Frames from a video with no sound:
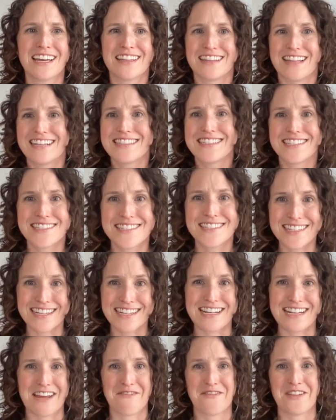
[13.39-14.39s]
That's a
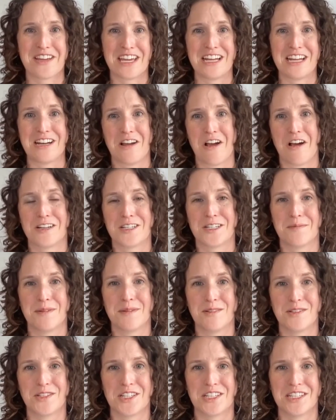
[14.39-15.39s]
significant
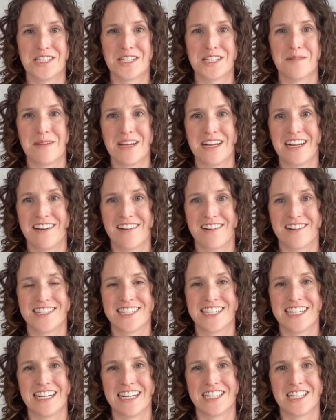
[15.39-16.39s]
contribution to meeting our
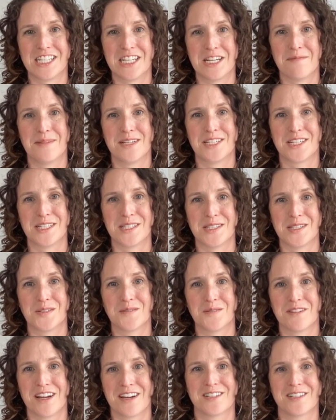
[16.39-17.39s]
GHG emissions
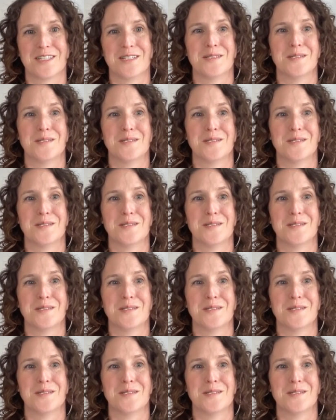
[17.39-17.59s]
reductions